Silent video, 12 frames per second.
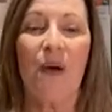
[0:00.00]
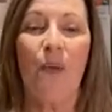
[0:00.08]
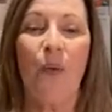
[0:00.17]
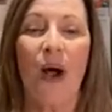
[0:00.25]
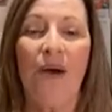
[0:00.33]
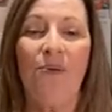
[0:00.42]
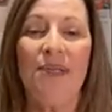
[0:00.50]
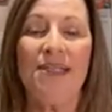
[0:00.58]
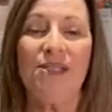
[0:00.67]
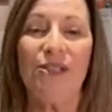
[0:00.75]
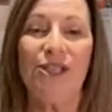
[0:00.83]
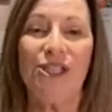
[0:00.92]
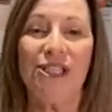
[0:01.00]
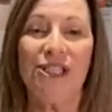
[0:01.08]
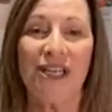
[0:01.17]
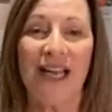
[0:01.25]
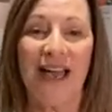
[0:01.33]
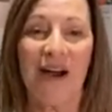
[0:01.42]
While researching
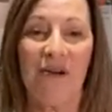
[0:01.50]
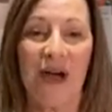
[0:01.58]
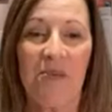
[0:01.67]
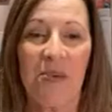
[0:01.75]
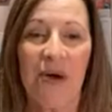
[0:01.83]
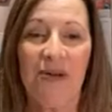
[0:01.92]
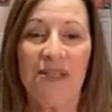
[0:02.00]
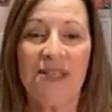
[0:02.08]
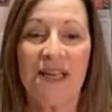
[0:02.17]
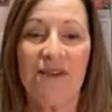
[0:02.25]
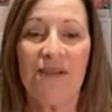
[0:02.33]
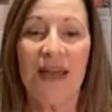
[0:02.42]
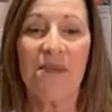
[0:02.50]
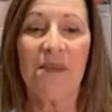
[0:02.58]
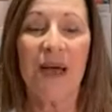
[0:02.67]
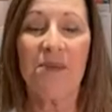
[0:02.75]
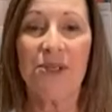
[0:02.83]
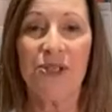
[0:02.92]
JRI Poland, I found
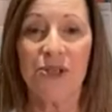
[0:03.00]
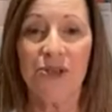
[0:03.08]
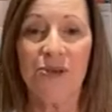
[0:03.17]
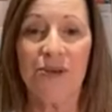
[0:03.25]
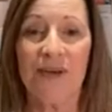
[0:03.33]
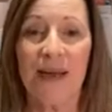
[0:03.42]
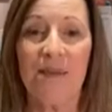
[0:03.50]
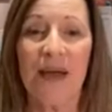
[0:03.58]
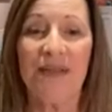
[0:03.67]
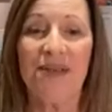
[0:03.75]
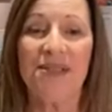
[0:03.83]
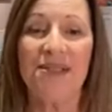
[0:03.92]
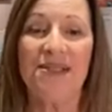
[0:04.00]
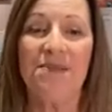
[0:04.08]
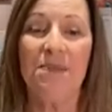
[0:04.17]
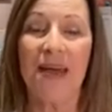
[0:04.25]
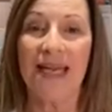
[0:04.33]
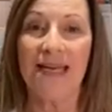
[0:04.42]
my maternal grandmother's
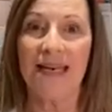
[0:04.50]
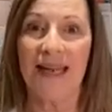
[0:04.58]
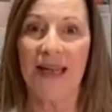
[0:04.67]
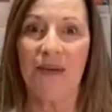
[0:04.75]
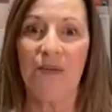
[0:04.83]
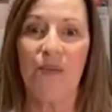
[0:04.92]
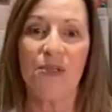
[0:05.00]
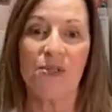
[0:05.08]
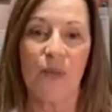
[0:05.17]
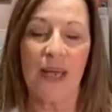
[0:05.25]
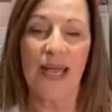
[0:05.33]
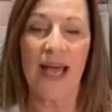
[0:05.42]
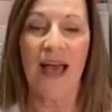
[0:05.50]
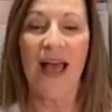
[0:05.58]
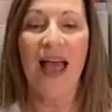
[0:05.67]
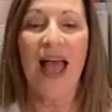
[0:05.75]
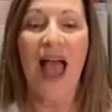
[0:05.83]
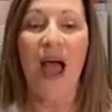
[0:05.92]
maiden name was Wecker.
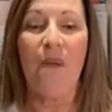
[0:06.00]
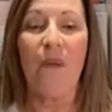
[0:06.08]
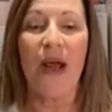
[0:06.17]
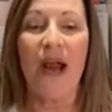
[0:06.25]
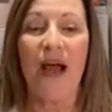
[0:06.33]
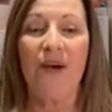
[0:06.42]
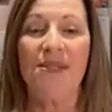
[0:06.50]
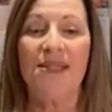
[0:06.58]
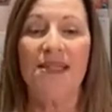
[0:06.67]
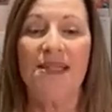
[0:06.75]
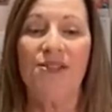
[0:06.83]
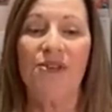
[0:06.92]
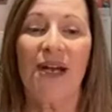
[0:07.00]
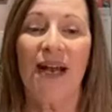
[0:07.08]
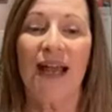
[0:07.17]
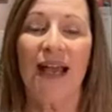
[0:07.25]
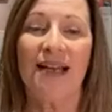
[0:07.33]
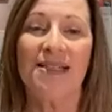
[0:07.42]
And when I was in Israel,
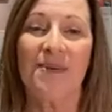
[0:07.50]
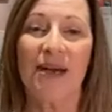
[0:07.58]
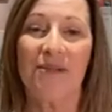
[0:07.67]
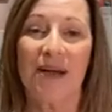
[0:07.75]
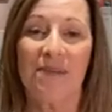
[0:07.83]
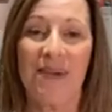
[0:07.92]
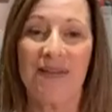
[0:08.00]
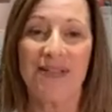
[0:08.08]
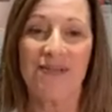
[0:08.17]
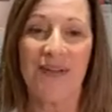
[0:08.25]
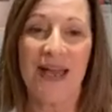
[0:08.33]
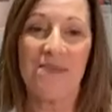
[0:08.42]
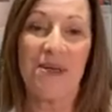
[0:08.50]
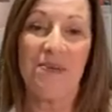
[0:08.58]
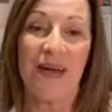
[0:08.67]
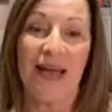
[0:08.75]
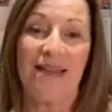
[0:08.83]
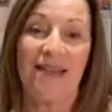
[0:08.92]
I asked my grandmother's family
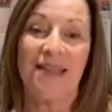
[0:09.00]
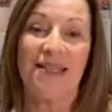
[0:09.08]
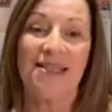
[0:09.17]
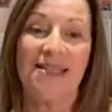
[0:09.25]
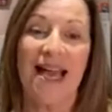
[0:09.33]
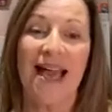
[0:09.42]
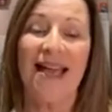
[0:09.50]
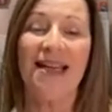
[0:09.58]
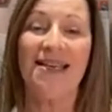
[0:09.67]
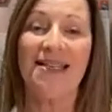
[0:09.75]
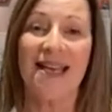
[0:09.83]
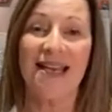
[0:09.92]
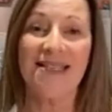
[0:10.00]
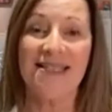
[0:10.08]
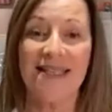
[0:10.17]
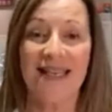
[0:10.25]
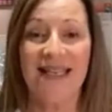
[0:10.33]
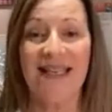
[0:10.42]
about this, and they
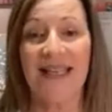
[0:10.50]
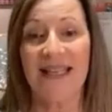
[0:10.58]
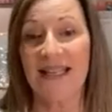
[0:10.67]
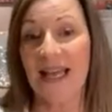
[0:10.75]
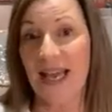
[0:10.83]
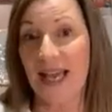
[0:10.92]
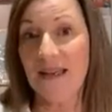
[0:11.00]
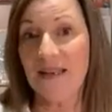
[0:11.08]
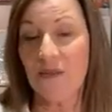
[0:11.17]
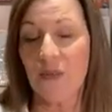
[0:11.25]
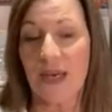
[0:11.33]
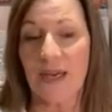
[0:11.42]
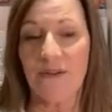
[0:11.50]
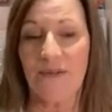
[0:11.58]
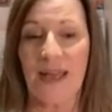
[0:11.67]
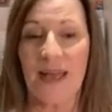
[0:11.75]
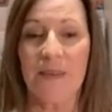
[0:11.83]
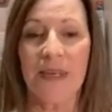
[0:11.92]
said that they had Wecker
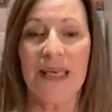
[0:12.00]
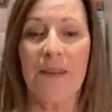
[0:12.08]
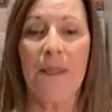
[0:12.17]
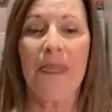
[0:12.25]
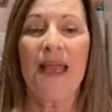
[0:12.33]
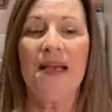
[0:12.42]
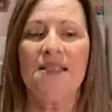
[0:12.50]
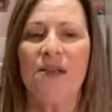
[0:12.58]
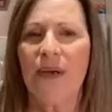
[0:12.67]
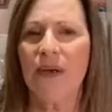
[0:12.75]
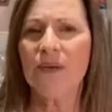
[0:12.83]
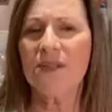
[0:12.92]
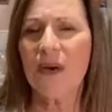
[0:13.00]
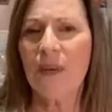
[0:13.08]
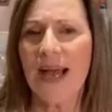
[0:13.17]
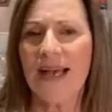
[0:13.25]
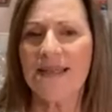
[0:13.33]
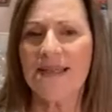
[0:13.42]
family. So I also
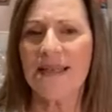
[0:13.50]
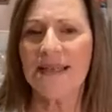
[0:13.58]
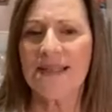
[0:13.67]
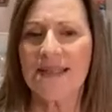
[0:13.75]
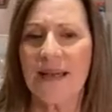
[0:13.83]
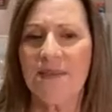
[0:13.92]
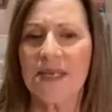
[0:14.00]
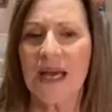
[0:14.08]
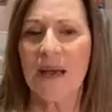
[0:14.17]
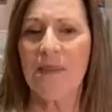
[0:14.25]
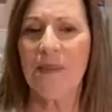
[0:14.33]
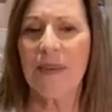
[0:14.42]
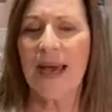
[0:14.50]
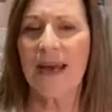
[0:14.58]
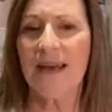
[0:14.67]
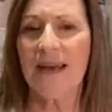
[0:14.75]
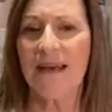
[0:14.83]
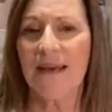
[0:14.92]
asked at the same time about
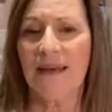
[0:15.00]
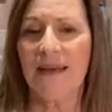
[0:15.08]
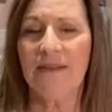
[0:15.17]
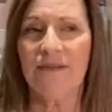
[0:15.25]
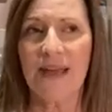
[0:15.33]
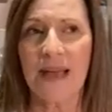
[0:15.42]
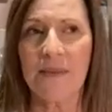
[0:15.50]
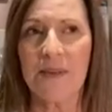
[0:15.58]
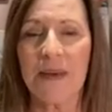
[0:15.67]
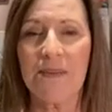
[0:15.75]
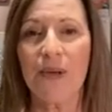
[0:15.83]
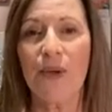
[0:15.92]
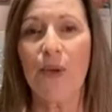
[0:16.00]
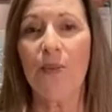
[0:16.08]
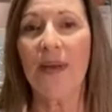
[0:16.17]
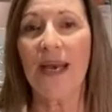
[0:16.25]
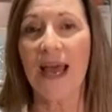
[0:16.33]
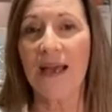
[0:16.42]
a family member called
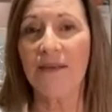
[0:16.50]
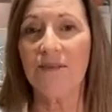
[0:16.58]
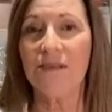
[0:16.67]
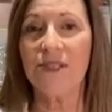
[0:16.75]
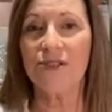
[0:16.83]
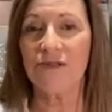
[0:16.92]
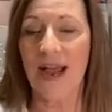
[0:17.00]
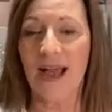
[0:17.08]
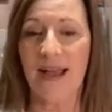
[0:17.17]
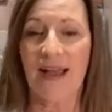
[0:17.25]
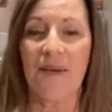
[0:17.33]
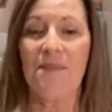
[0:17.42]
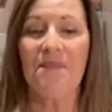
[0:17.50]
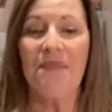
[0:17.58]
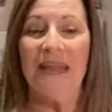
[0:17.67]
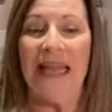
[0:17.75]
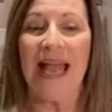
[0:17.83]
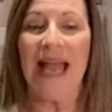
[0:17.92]
Menachem Schrager.
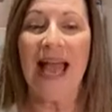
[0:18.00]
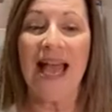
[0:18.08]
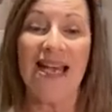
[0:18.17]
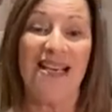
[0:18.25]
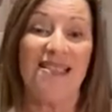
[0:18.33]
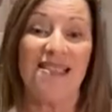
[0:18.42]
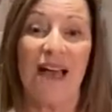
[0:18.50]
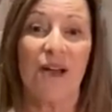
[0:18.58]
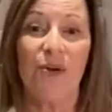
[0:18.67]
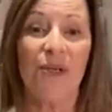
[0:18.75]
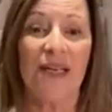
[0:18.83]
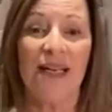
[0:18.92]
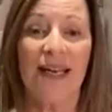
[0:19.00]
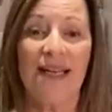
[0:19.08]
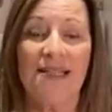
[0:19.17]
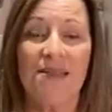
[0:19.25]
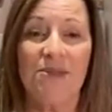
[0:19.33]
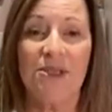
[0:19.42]
As I couldn't
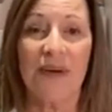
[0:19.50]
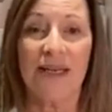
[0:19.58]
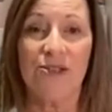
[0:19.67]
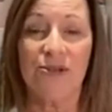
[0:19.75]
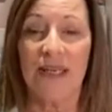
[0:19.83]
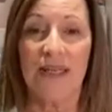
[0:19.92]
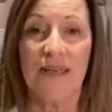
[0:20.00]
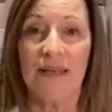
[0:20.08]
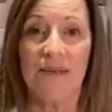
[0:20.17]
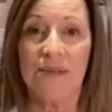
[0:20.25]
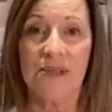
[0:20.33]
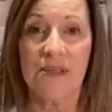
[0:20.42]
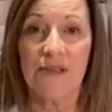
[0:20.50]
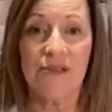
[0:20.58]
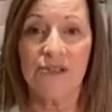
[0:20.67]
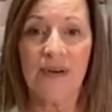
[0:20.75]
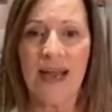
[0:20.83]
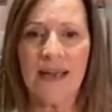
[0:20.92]
connect him to my tree, there was no
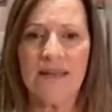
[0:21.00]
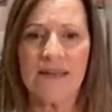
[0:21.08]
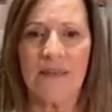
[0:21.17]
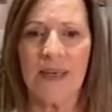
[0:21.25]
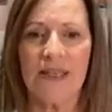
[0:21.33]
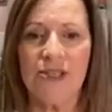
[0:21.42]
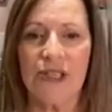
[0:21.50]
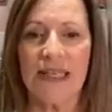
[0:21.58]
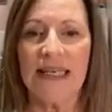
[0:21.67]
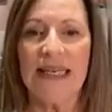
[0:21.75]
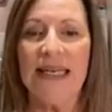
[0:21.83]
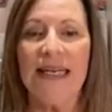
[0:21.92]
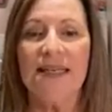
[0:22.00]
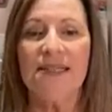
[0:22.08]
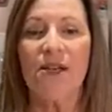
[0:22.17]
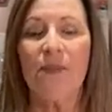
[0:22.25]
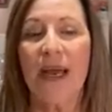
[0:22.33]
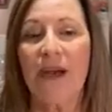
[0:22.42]
Schragers on my tree.
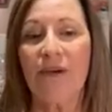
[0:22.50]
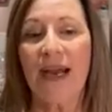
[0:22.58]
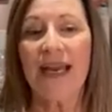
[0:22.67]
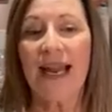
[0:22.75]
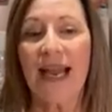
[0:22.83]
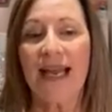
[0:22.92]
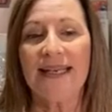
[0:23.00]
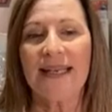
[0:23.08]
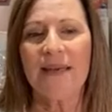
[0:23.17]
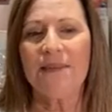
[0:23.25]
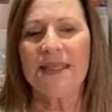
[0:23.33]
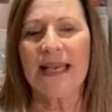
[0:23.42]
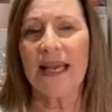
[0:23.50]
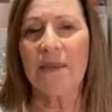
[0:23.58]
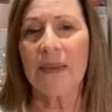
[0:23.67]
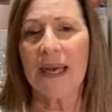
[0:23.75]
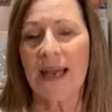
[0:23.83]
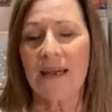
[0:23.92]
So my great aunt kept saying
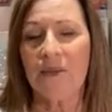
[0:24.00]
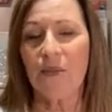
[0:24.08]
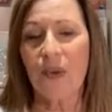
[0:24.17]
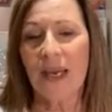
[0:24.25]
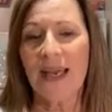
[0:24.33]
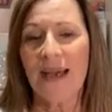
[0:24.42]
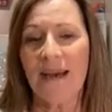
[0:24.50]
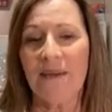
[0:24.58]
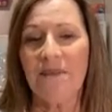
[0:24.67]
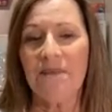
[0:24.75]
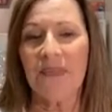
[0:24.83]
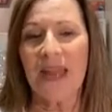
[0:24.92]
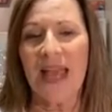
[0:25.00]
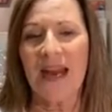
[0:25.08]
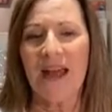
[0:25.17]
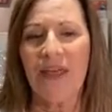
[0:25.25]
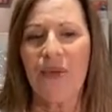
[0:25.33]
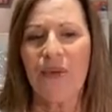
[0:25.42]
Menachem Wecker, and
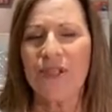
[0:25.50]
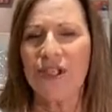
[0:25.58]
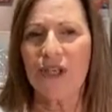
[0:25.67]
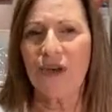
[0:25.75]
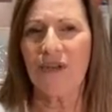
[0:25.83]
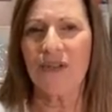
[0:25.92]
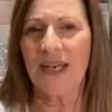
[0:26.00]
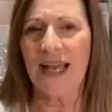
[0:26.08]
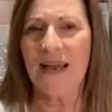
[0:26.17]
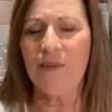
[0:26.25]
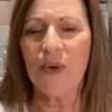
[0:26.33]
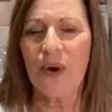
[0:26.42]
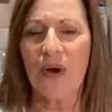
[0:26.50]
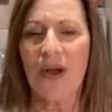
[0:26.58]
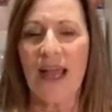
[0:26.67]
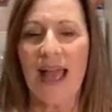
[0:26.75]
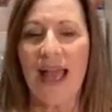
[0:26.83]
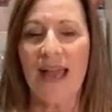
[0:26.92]
I thought she got the name wrong.
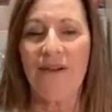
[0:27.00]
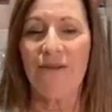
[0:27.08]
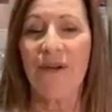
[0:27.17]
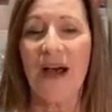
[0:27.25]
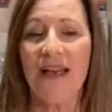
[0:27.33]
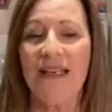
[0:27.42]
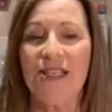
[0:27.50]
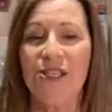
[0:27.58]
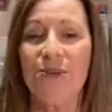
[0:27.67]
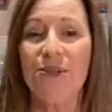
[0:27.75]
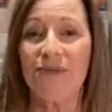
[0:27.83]
And finally she was